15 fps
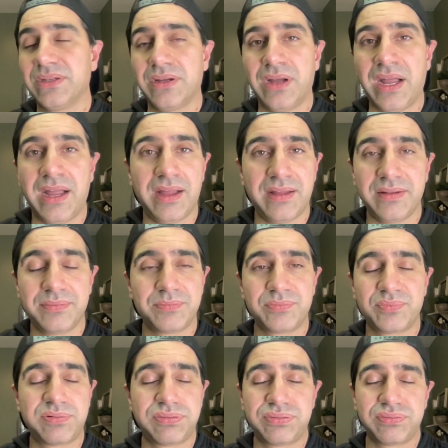ah
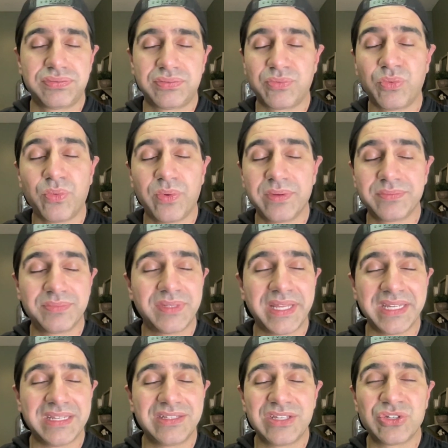
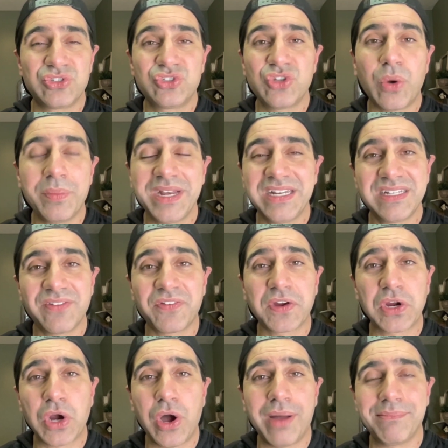like there's so many different
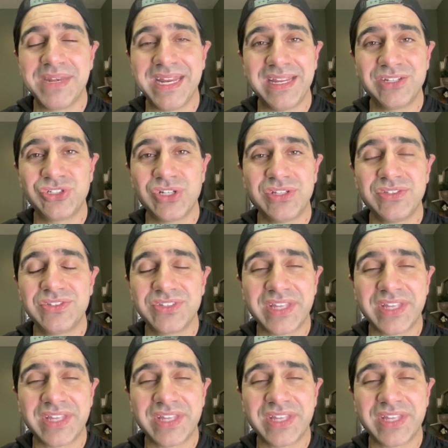combinations.